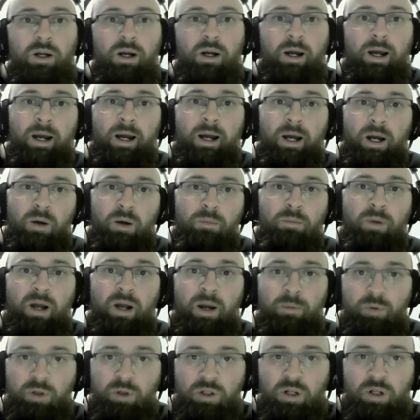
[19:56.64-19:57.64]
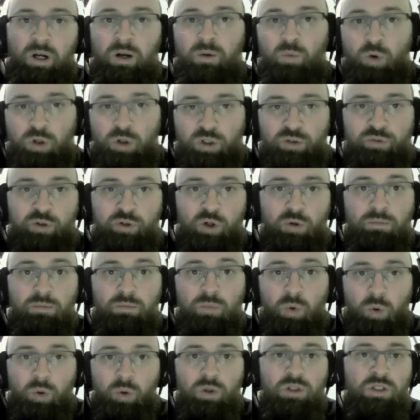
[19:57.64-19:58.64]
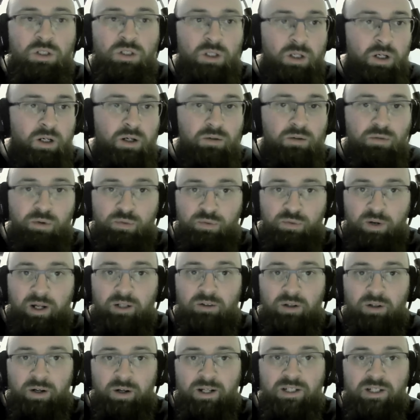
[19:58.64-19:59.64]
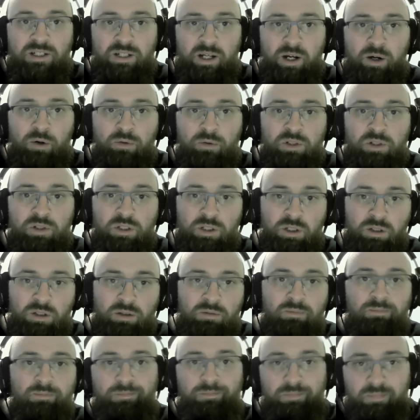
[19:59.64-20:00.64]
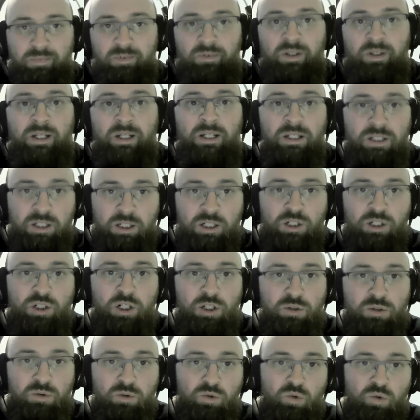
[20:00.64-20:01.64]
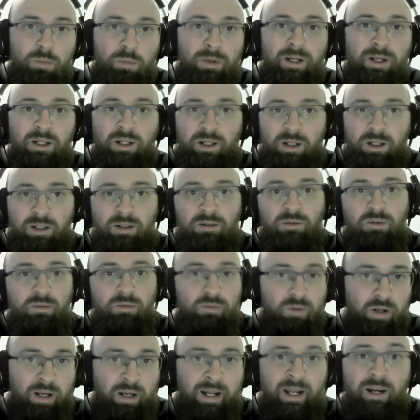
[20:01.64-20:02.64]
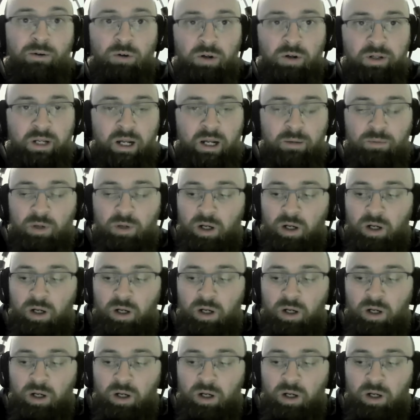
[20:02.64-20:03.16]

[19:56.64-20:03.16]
and we'd kind of watch film more to reflect on ourselves than these are the adjustments we're making later on down the